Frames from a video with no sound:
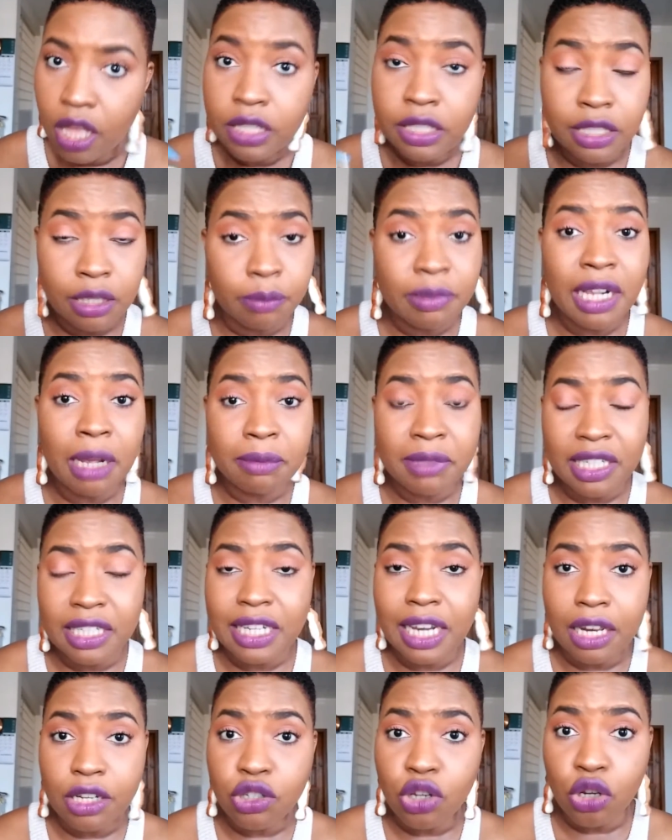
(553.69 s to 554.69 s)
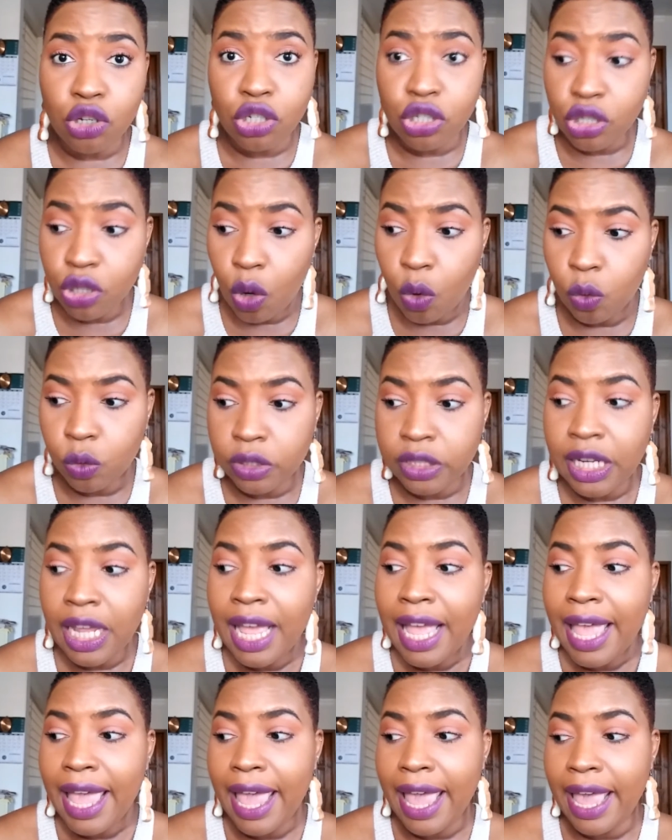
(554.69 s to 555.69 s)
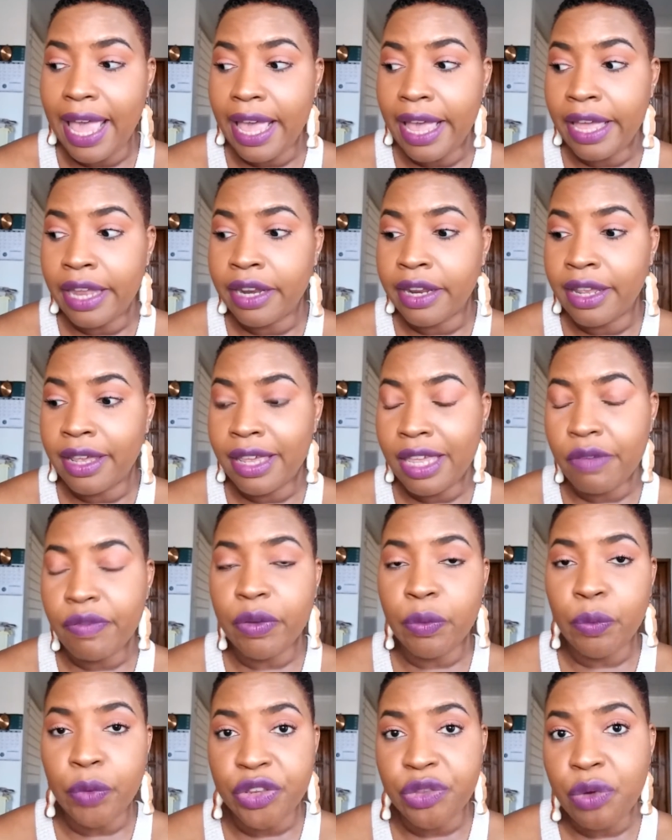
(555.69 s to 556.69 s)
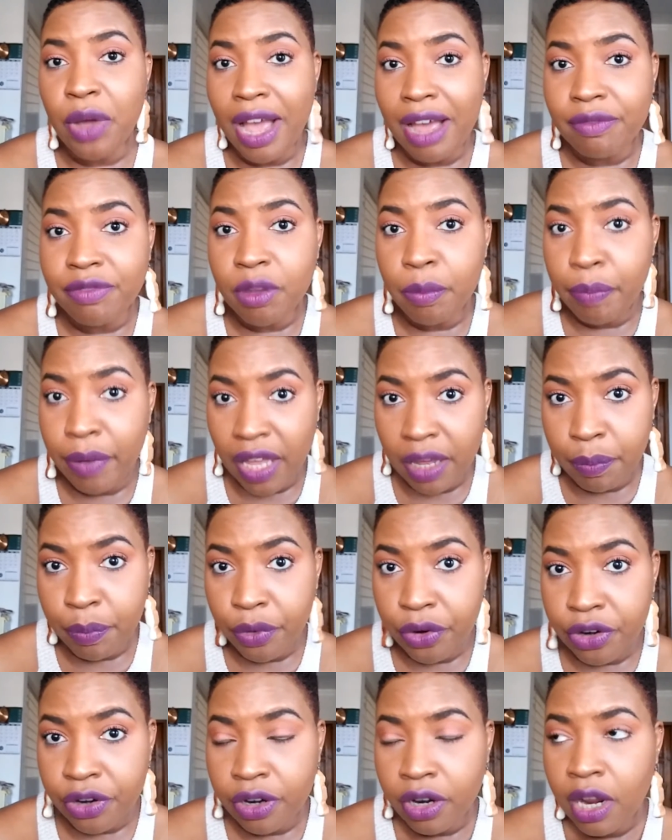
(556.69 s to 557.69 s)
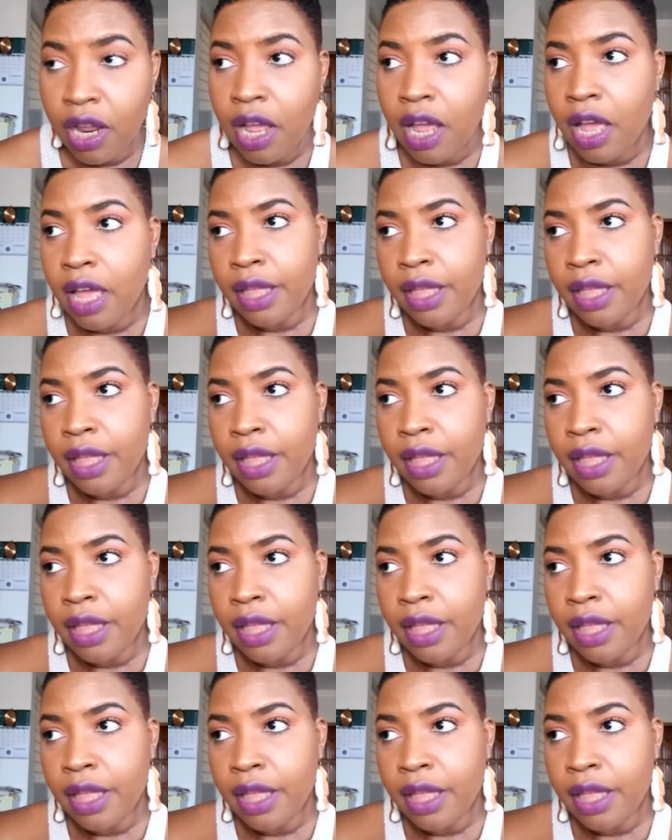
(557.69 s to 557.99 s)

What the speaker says: Sometimes these lands are sold, and even when you have the paper,